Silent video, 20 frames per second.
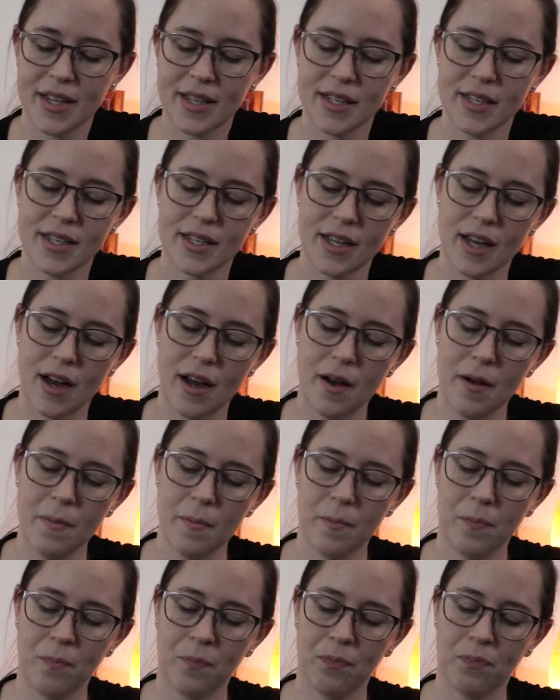this up.
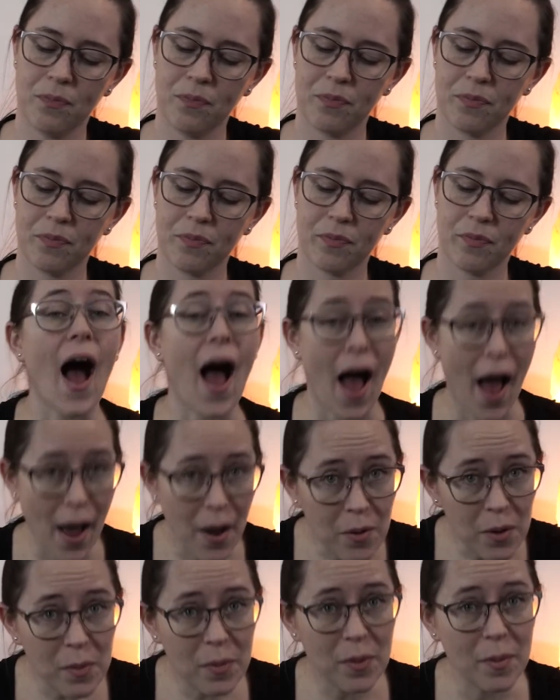I
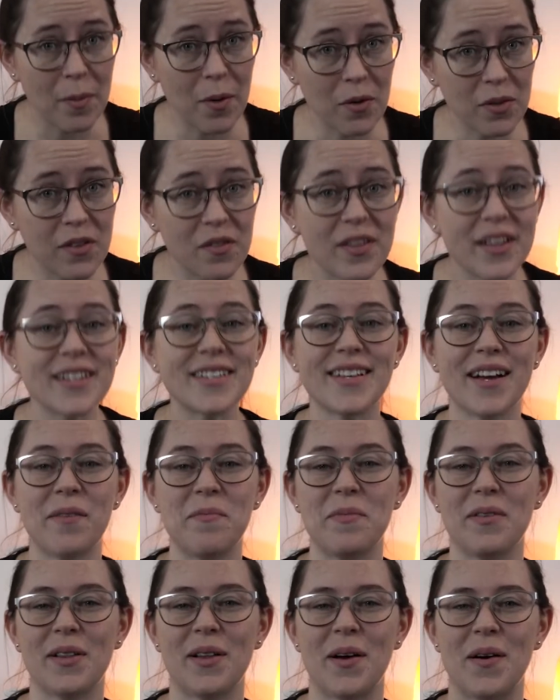will put both of these down
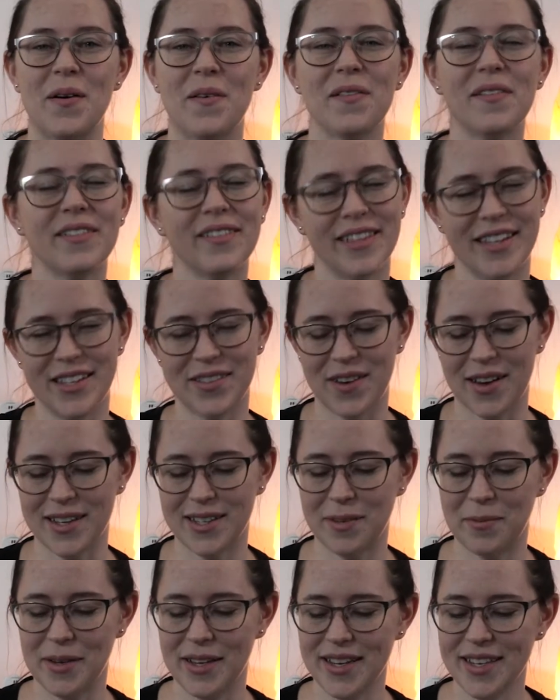below, these
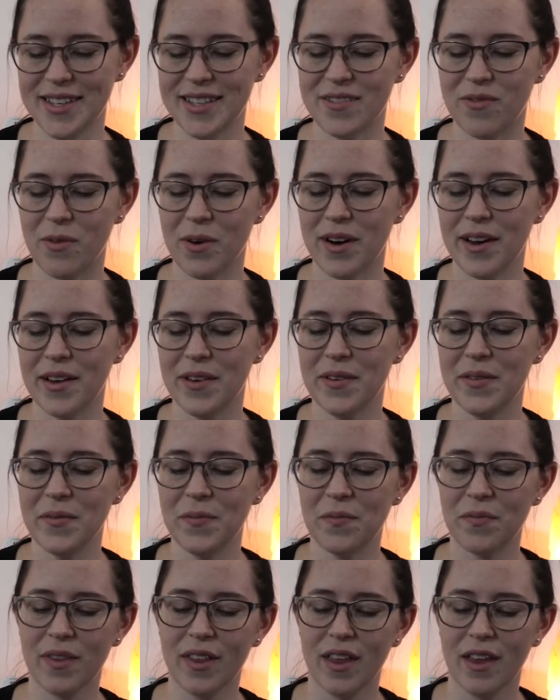recipes for you.
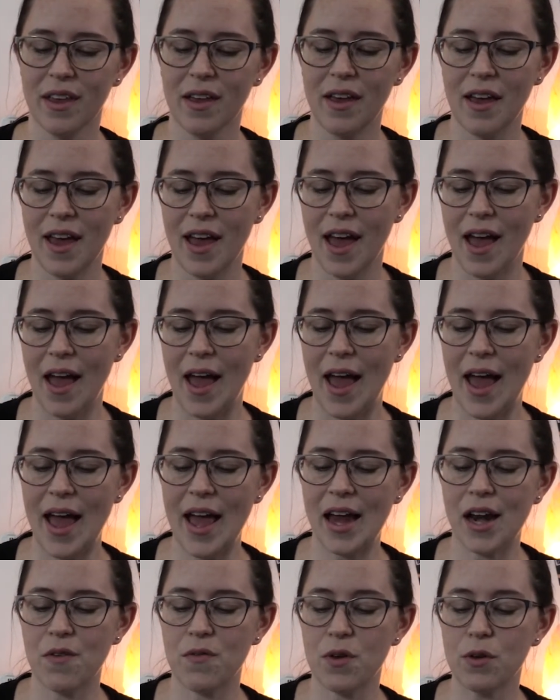
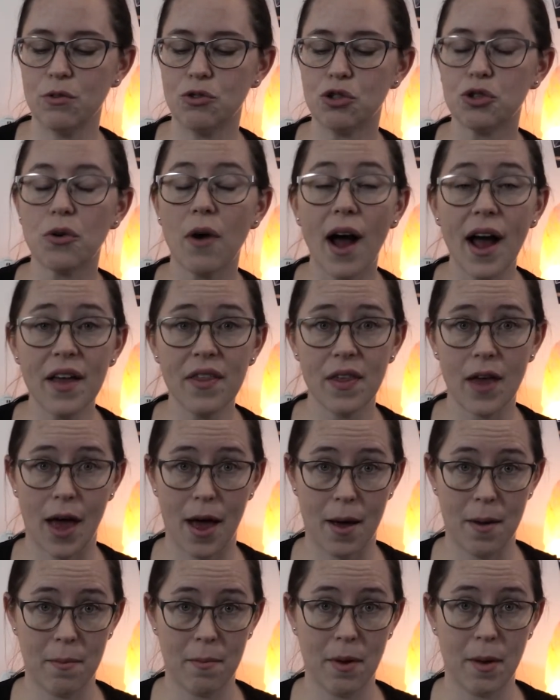And if you try
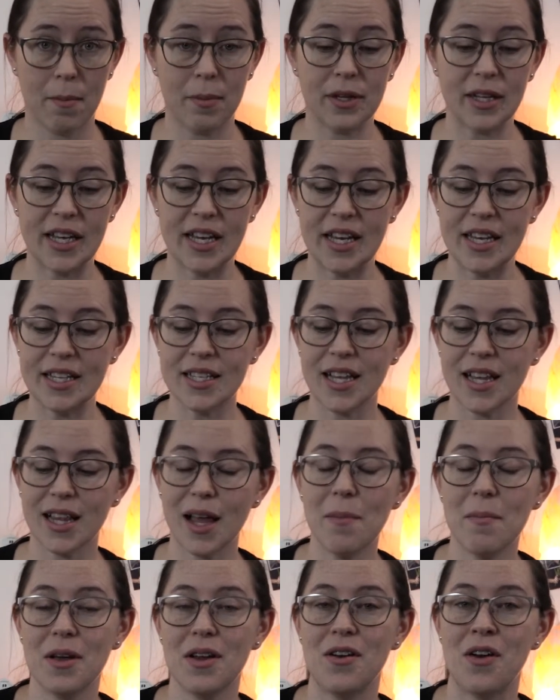them, please
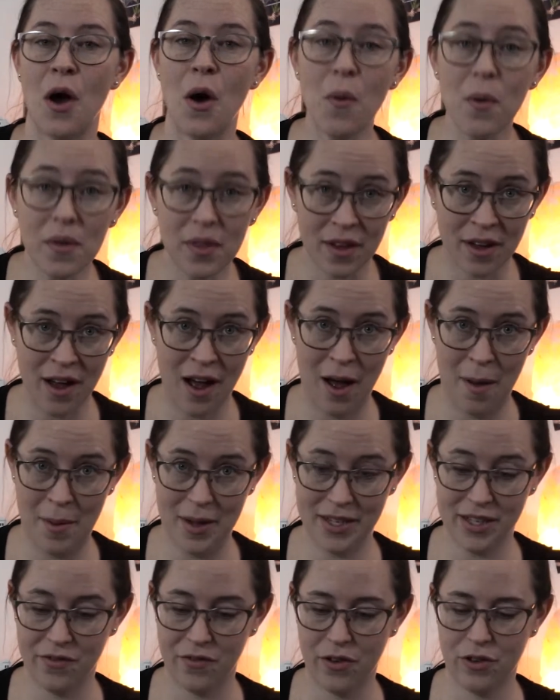let me know in the
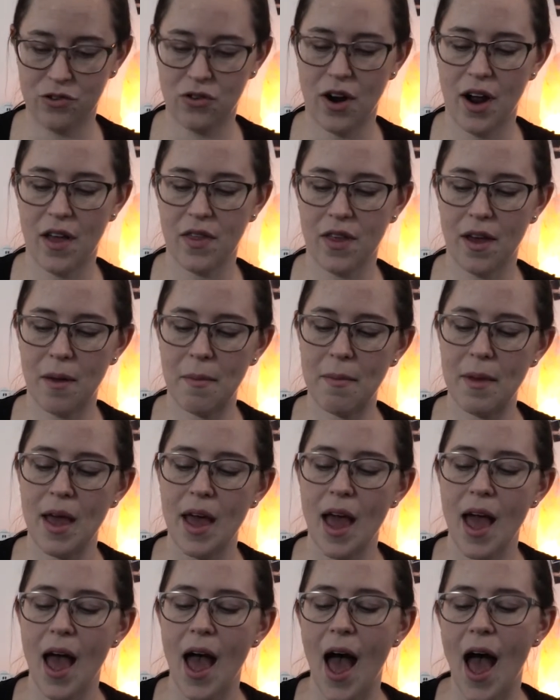comments if you try them.
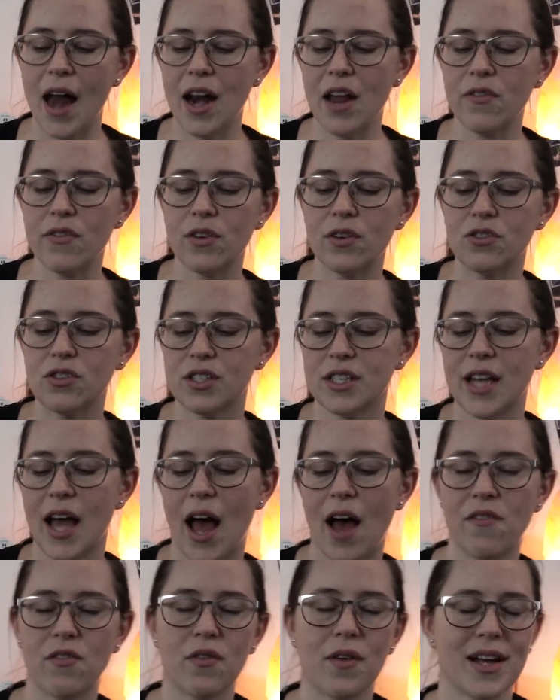And if you just
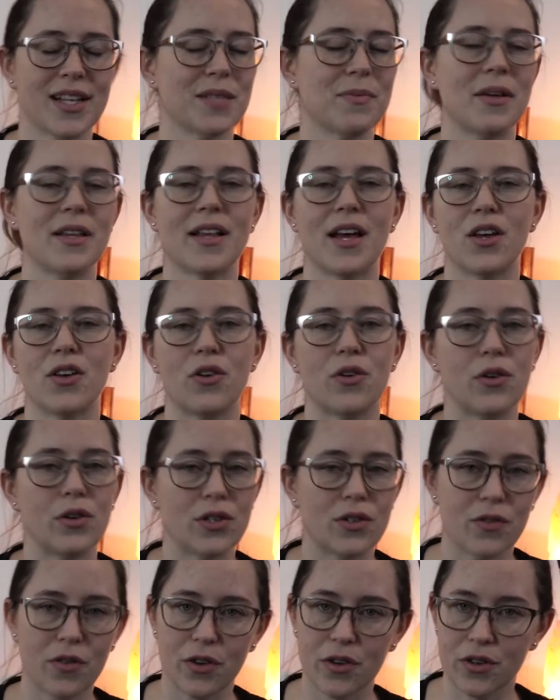have a recipe that you
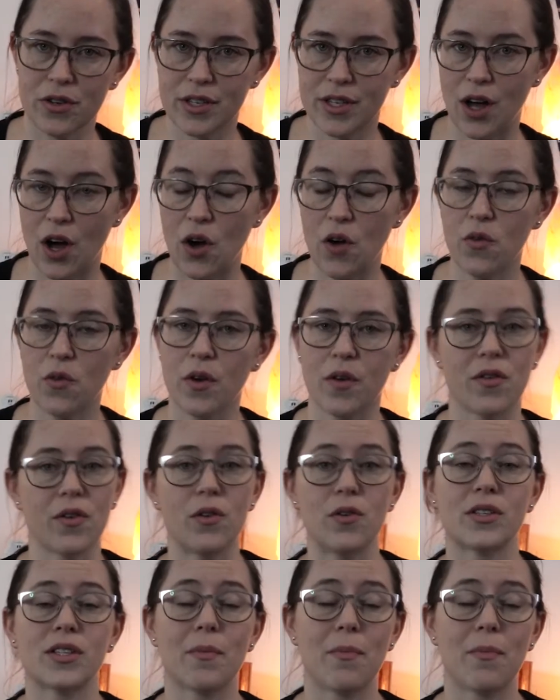use for yourself, or if you use the